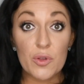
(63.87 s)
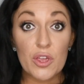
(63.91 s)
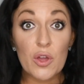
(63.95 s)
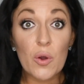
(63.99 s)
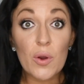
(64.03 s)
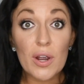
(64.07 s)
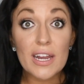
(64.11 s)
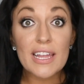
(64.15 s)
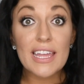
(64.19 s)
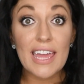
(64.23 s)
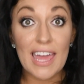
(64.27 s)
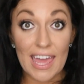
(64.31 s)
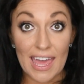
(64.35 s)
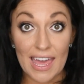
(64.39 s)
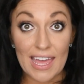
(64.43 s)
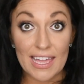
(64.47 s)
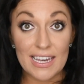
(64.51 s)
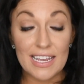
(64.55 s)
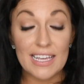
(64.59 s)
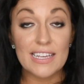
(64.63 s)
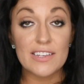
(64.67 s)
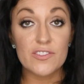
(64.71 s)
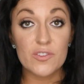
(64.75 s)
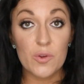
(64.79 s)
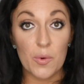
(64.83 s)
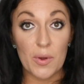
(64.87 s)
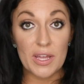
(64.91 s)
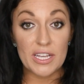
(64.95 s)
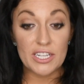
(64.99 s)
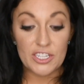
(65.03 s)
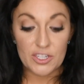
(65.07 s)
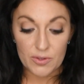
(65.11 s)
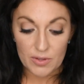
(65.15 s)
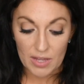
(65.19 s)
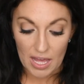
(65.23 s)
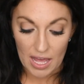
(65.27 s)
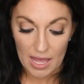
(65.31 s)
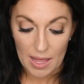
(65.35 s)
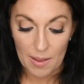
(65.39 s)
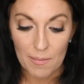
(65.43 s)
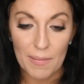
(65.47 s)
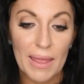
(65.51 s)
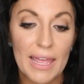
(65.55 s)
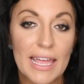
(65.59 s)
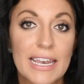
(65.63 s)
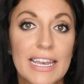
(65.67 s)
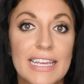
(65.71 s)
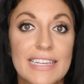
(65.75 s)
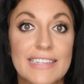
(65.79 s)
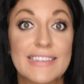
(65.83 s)
your kit is going to come
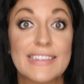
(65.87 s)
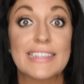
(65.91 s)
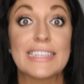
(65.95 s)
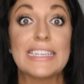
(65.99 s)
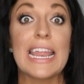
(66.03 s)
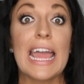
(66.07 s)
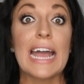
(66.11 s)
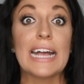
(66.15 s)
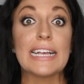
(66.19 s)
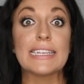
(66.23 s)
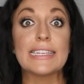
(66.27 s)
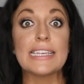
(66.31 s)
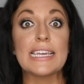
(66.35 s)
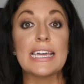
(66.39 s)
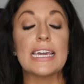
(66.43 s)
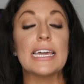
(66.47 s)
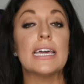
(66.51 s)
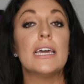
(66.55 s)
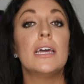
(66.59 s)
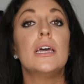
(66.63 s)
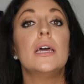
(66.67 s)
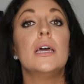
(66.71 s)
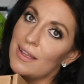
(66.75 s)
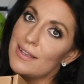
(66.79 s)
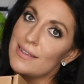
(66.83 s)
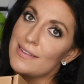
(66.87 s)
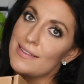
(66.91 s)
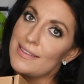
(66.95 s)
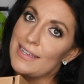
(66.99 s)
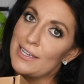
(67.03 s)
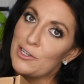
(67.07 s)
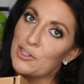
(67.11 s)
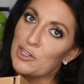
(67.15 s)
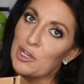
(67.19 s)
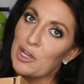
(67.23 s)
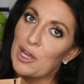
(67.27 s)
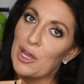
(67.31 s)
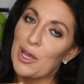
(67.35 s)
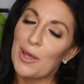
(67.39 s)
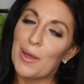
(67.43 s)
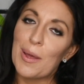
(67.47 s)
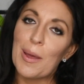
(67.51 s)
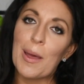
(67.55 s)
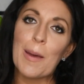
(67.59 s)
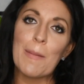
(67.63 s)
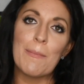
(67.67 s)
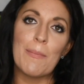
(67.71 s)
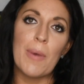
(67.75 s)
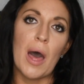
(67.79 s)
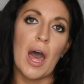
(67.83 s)
in a snazzy Zija
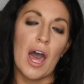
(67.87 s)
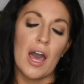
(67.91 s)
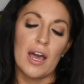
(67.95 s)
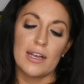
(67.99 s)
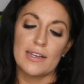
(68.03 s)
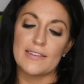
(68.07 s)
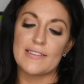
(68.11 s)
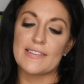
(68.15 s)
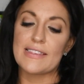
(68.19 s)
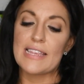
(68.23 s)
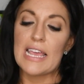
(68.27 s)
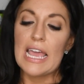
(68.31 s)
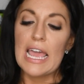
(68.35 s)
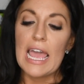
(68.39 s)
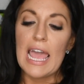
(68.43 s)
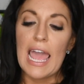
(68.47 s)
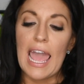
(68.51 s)
box.